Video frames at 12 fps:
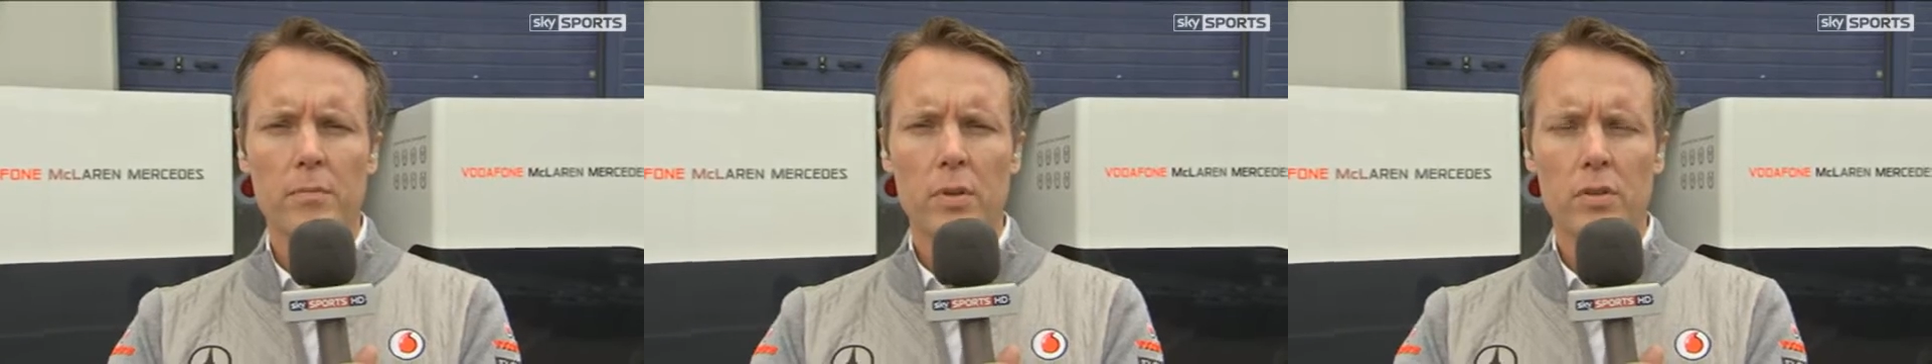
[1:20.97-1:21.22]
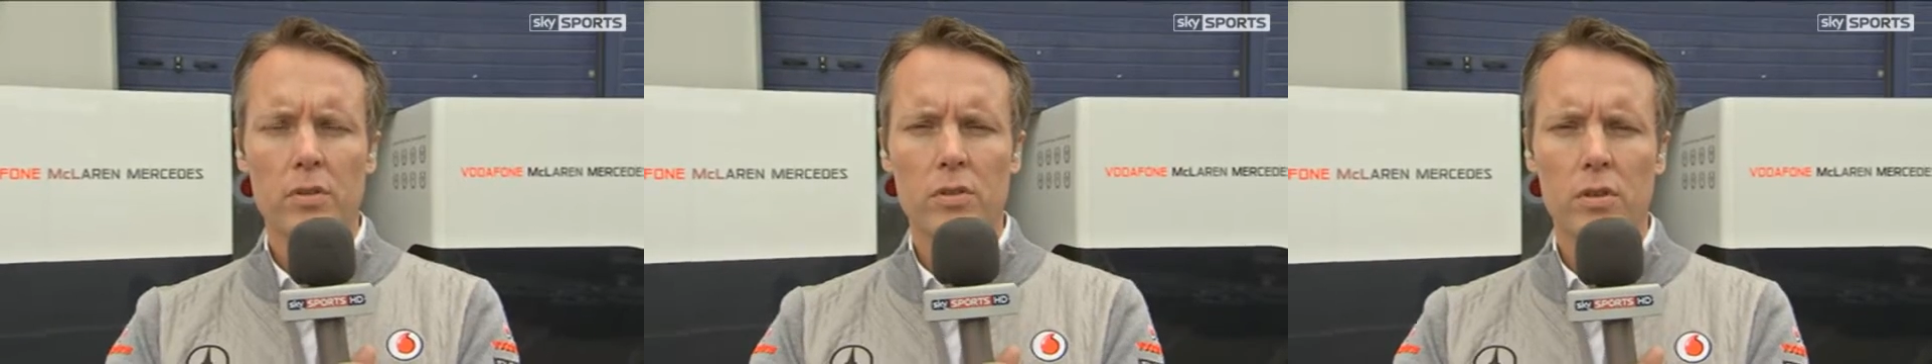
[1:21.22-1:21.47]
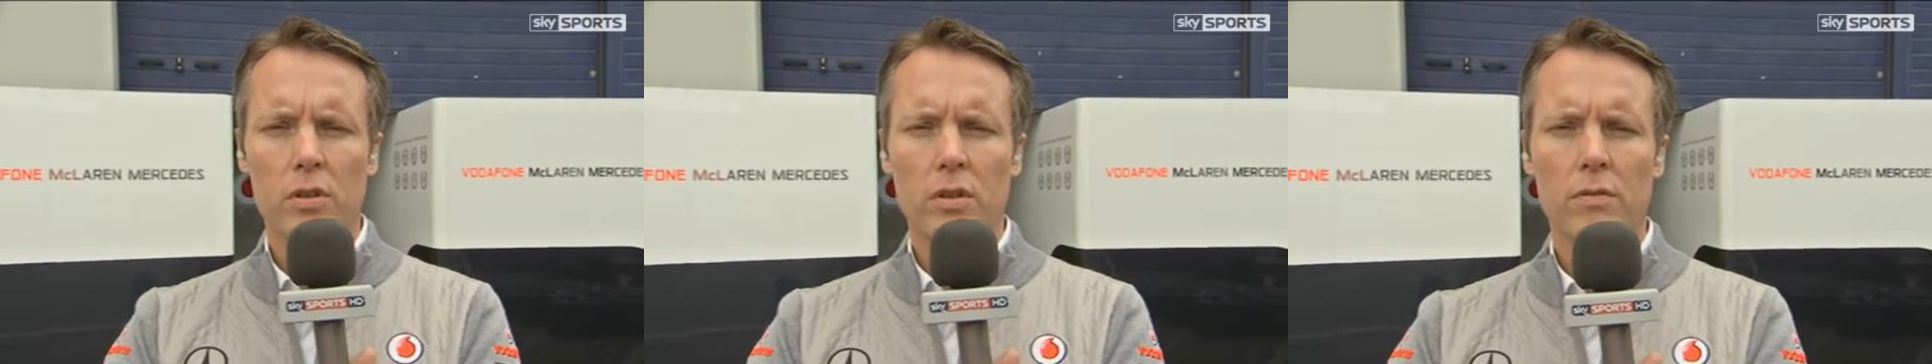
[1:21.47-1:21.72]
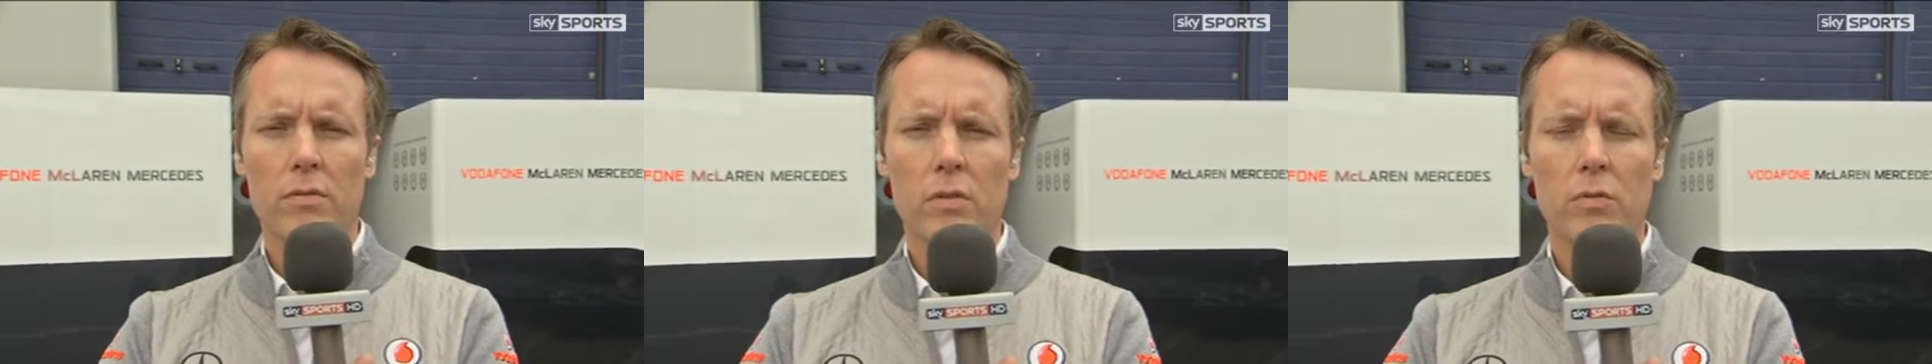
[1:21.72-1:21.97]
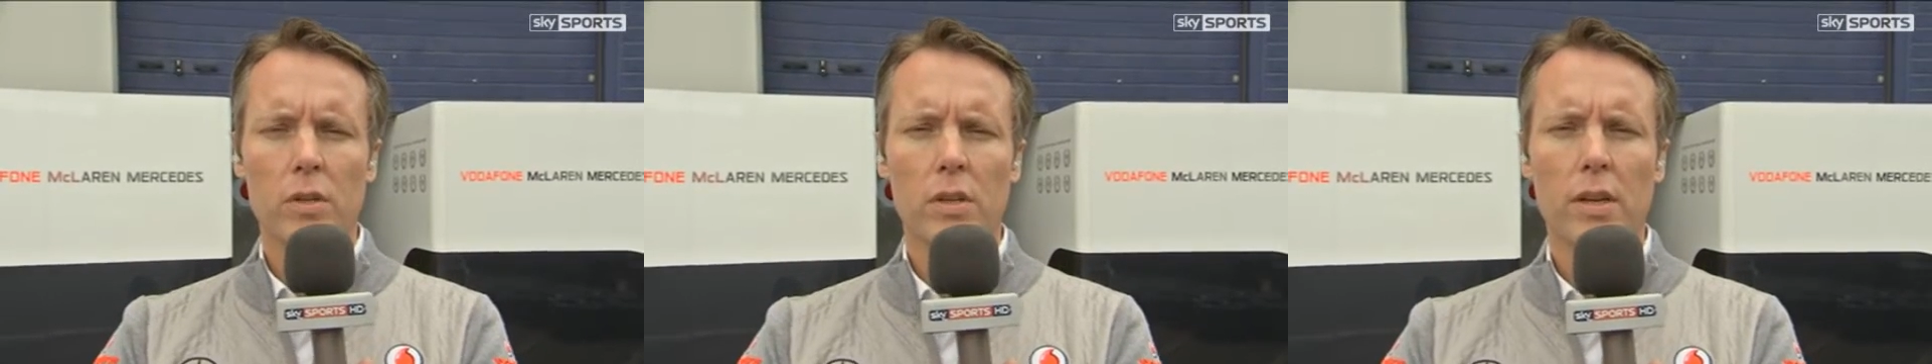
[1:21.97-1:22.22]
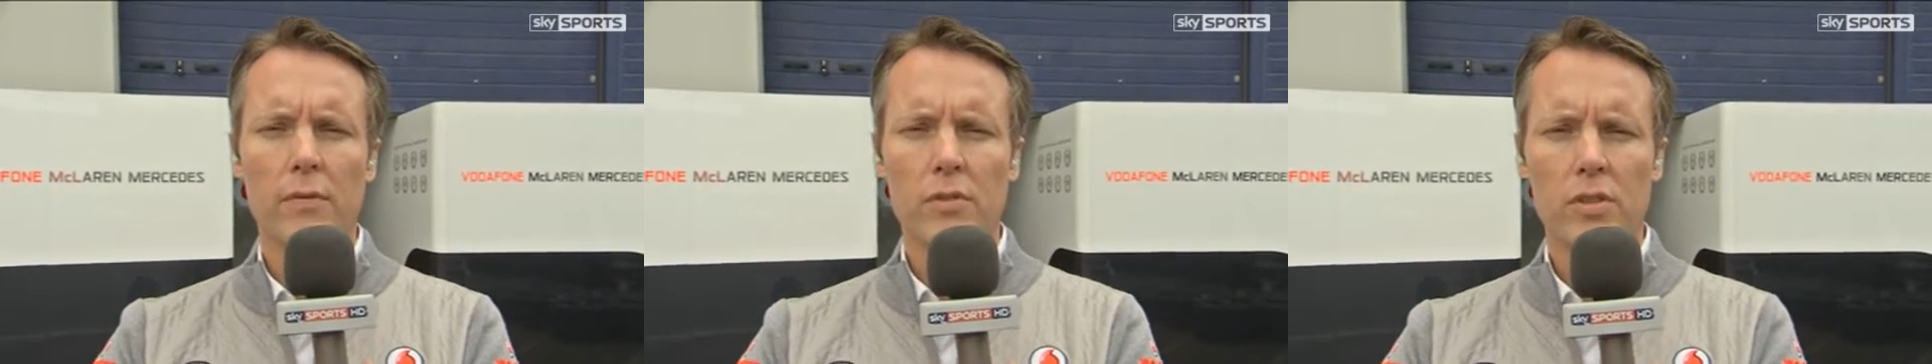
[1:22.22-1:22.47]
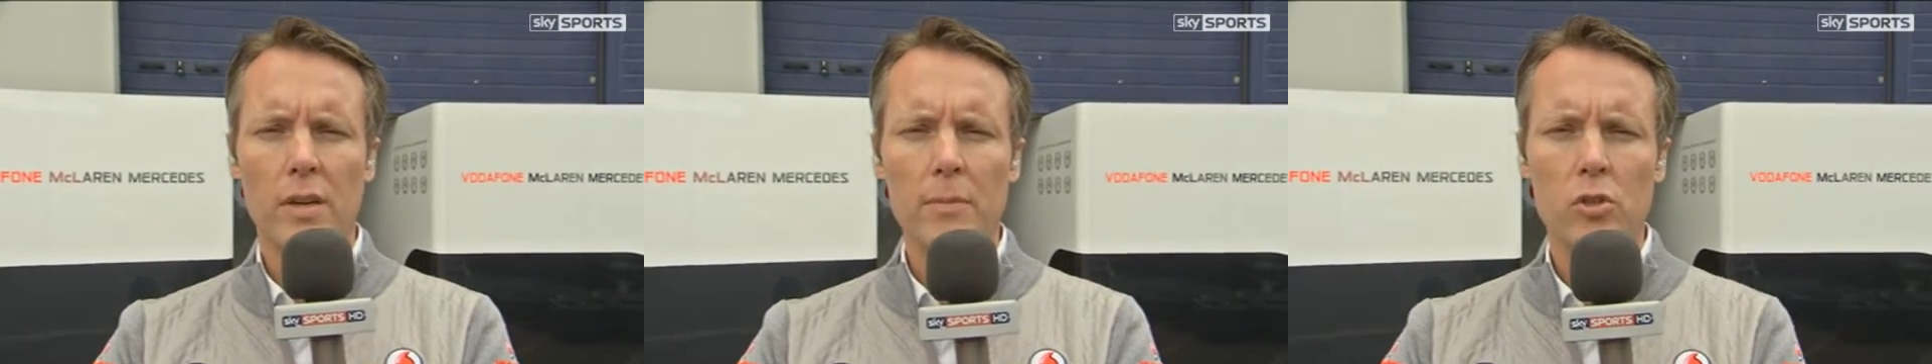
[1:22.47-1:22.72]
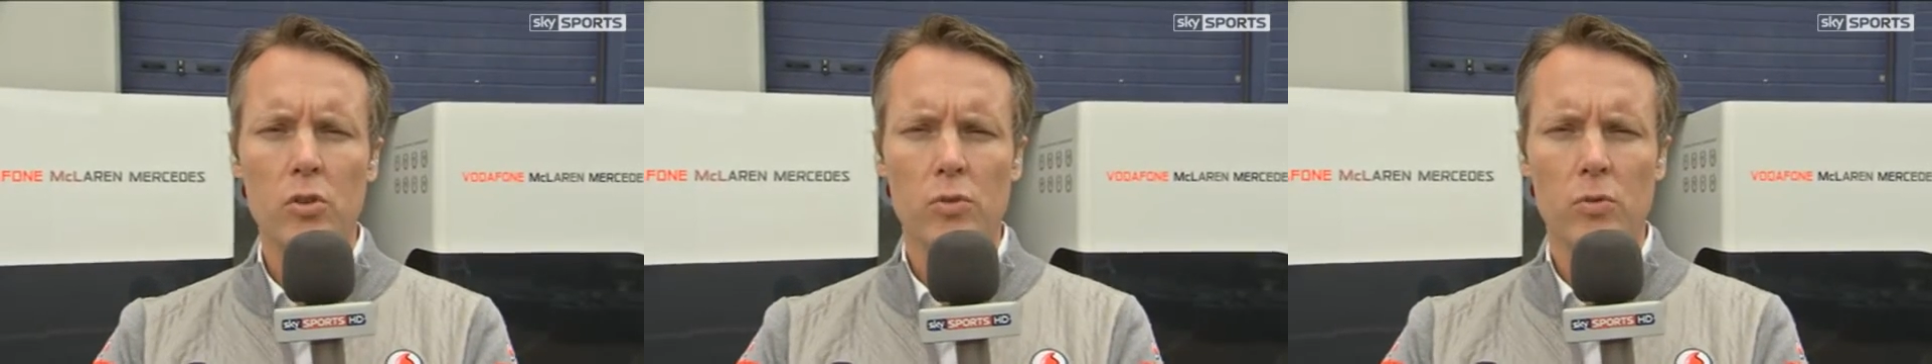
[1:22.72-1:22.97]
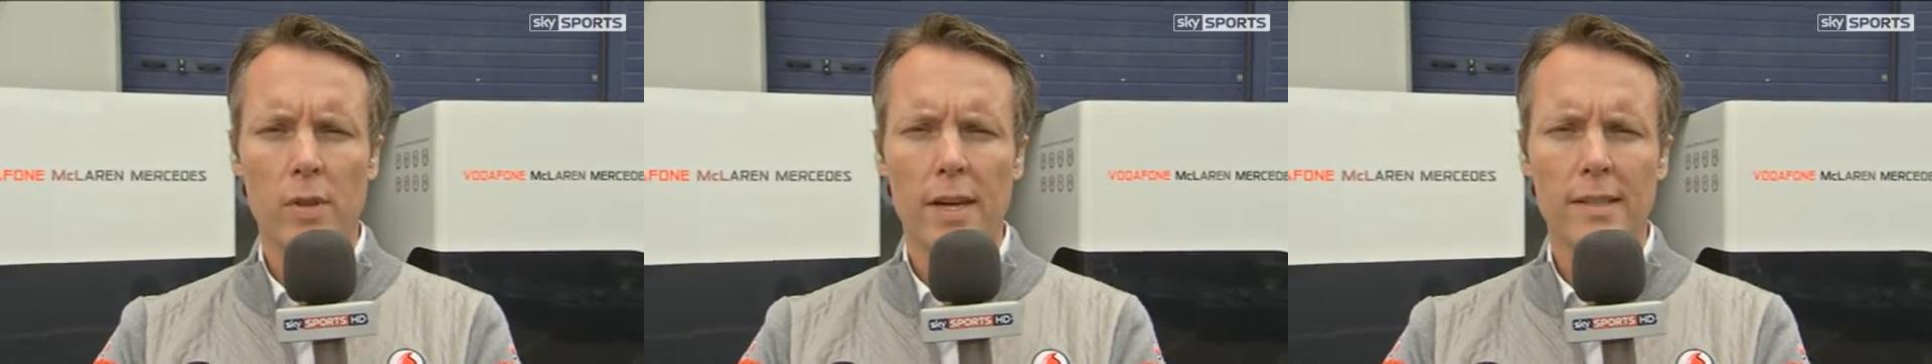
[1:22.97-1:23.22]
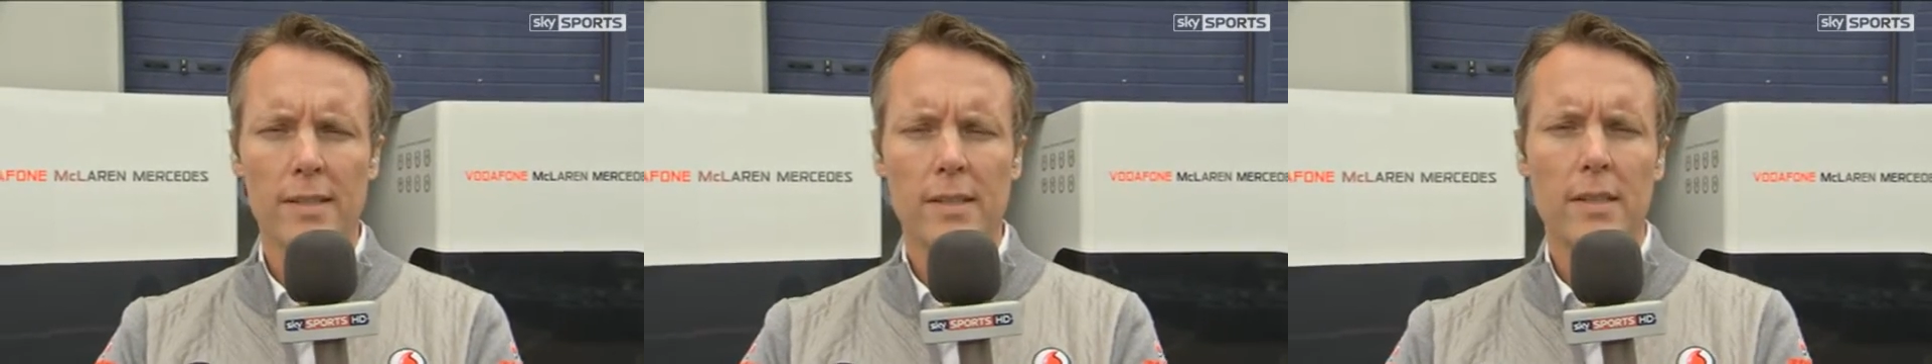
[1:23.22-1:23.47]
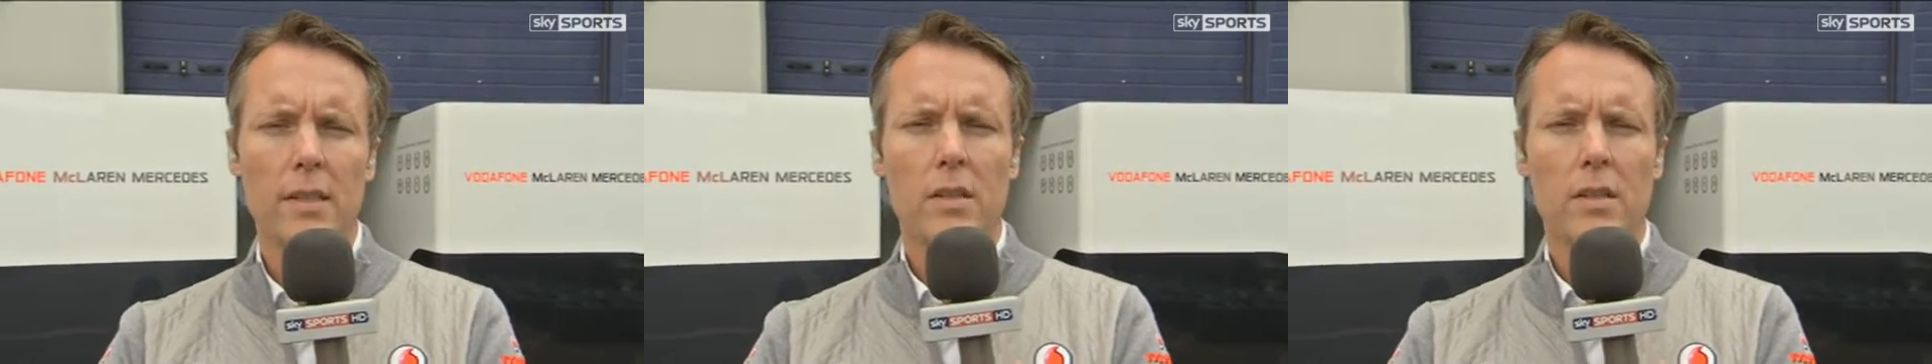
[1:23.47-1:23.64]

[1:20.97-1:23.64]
but we didn't have the same issues with that.